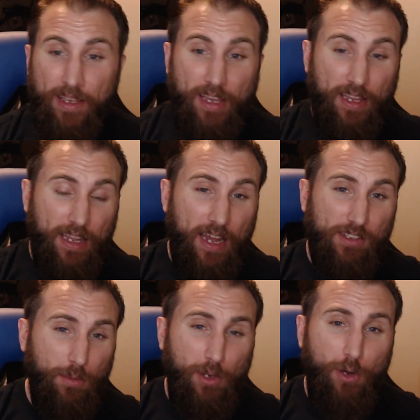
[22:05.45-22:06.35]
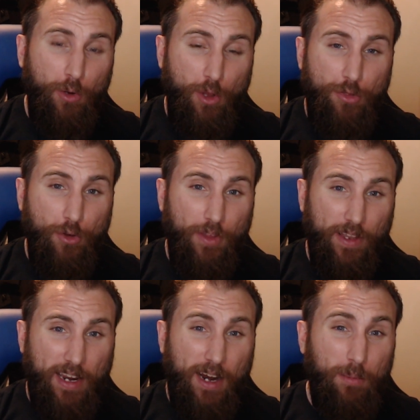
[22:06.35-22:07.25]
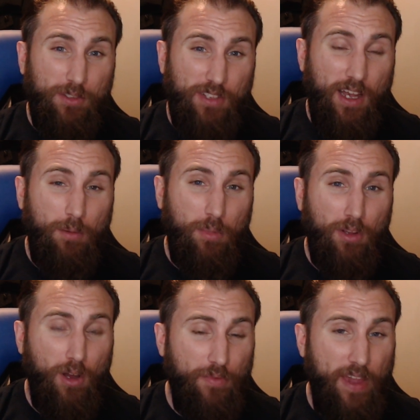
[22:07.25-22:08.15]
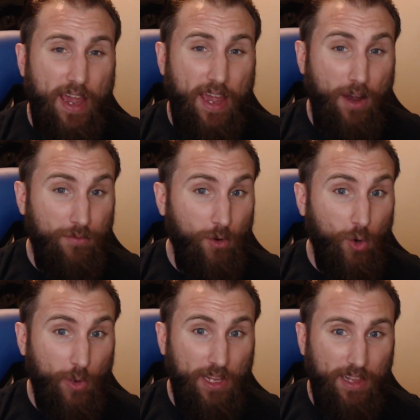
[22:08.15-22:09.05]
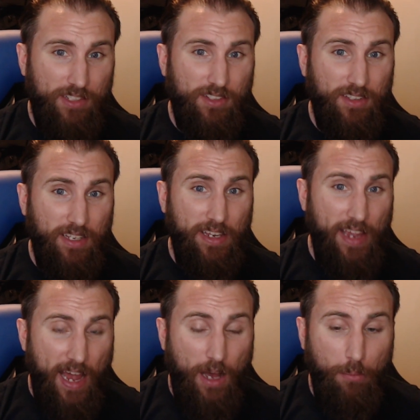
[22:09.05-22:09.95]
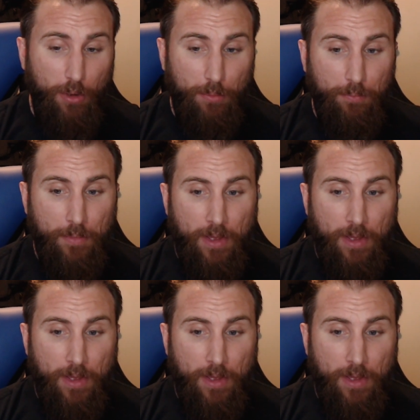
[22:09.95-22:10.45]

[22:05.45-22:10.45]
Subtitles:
And guys, let me know what you thought in the comments down below if you have already listened to the album.